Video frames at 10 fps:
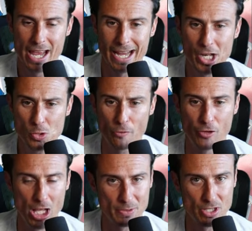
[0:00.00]
Andrew
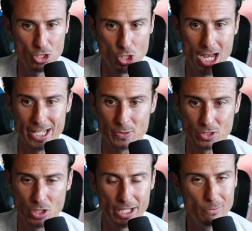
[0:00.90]
Phillips of the Giants was
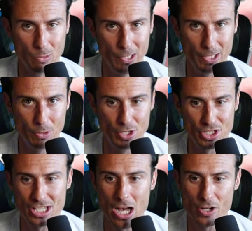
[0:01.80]
looking really, really
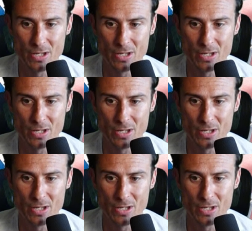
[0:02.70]
solid.